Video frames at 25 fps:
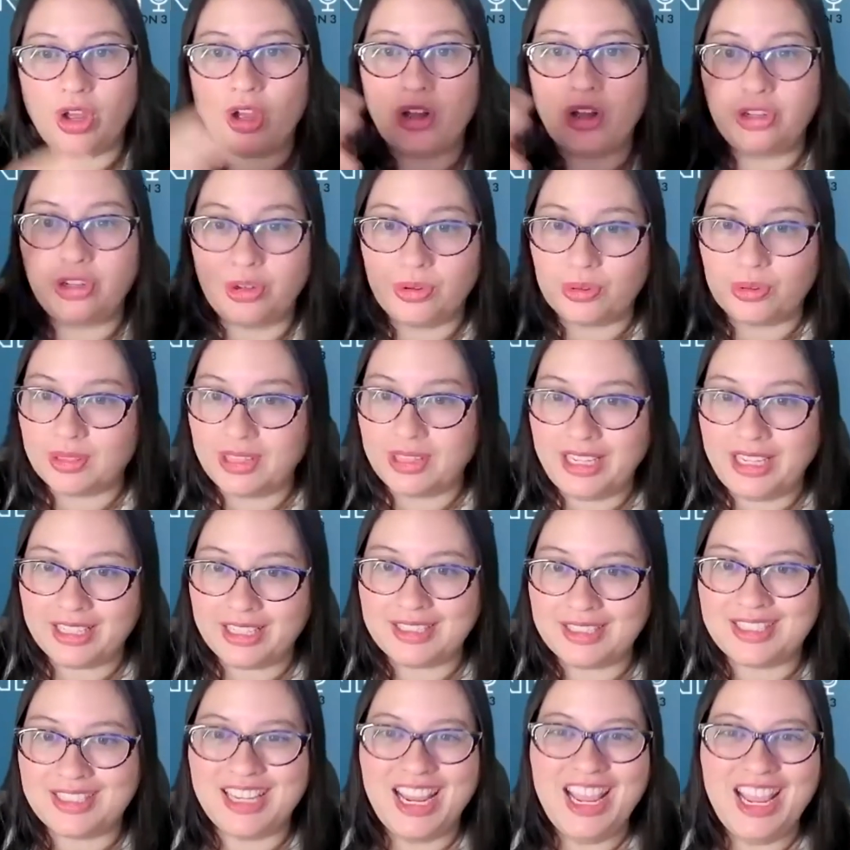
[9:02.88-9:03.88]
on your
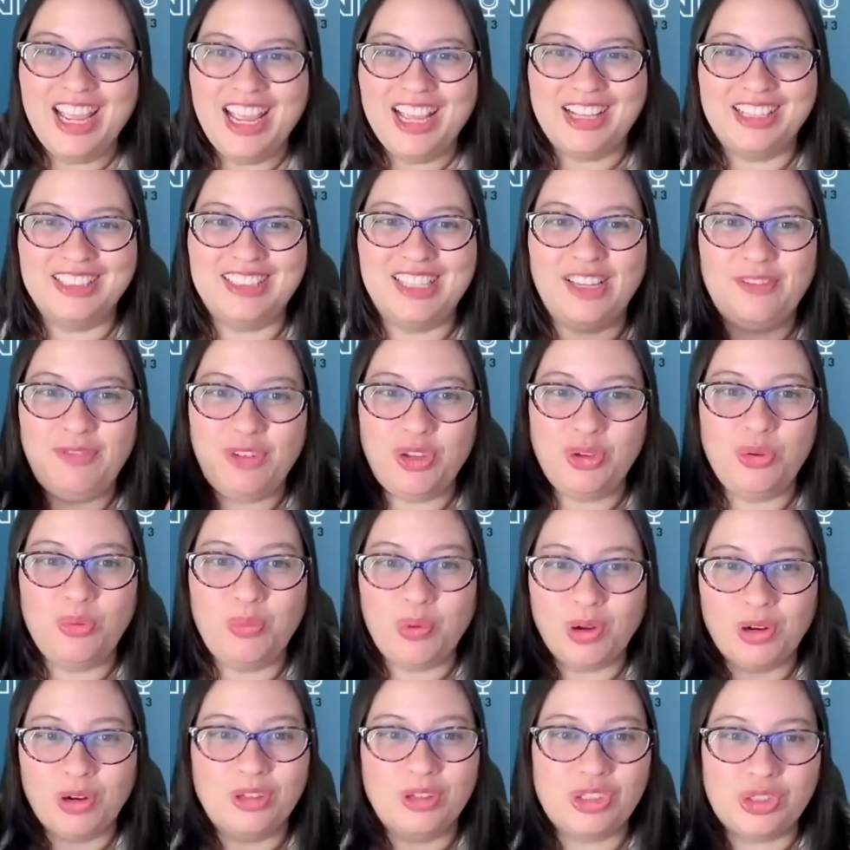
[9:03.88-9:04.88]
list because if you
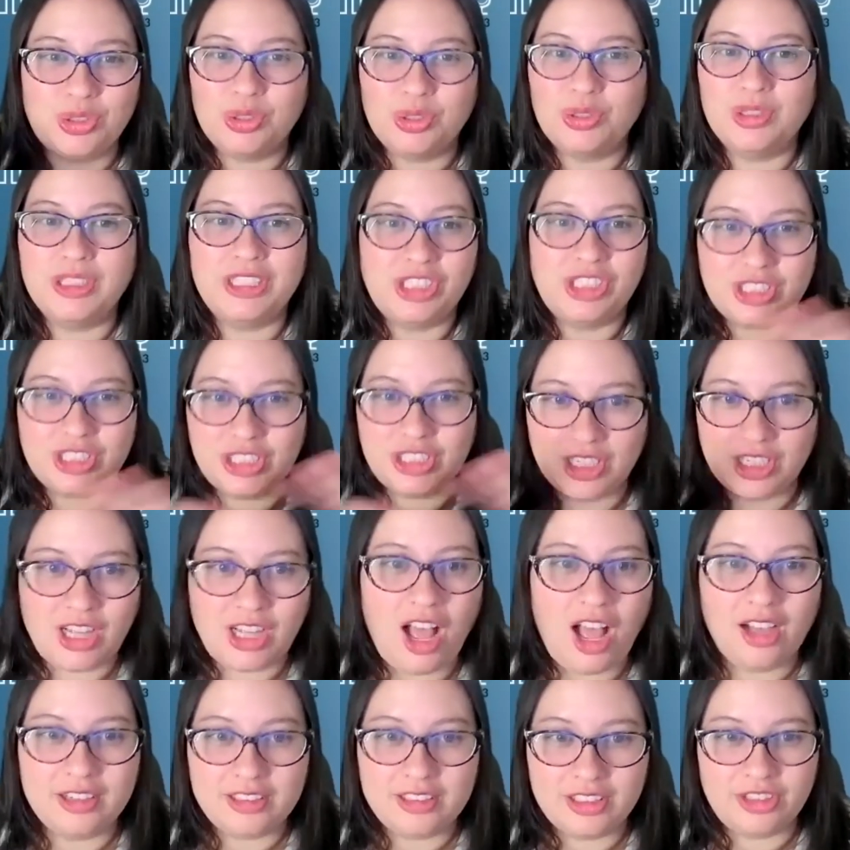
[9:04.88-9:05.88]
were truly just a
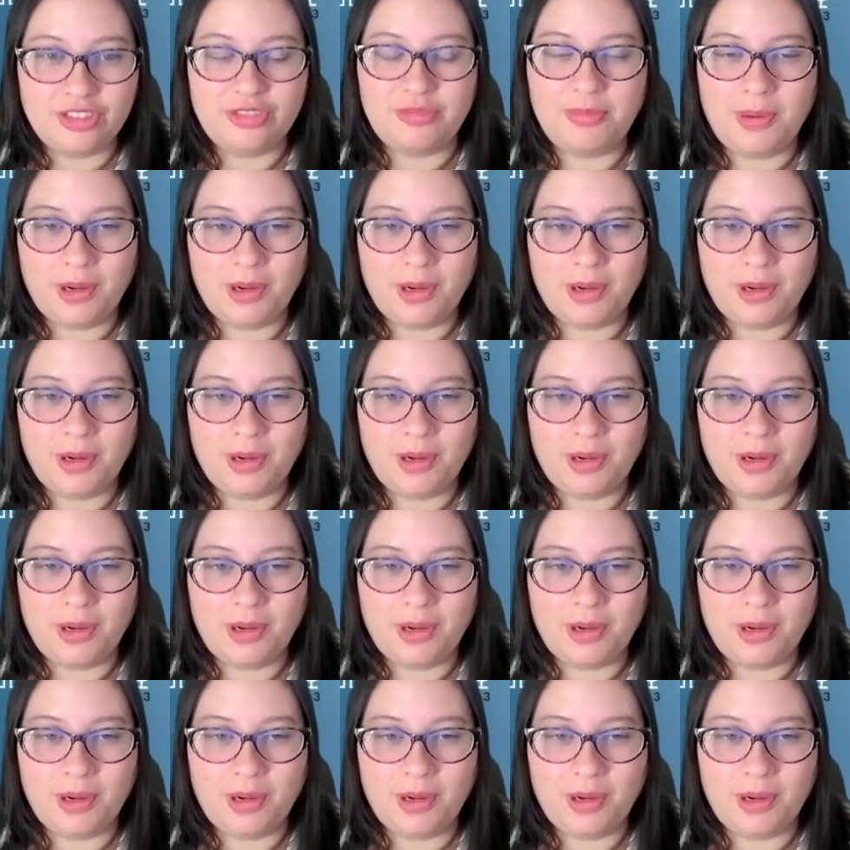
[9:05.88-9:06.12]
cognitive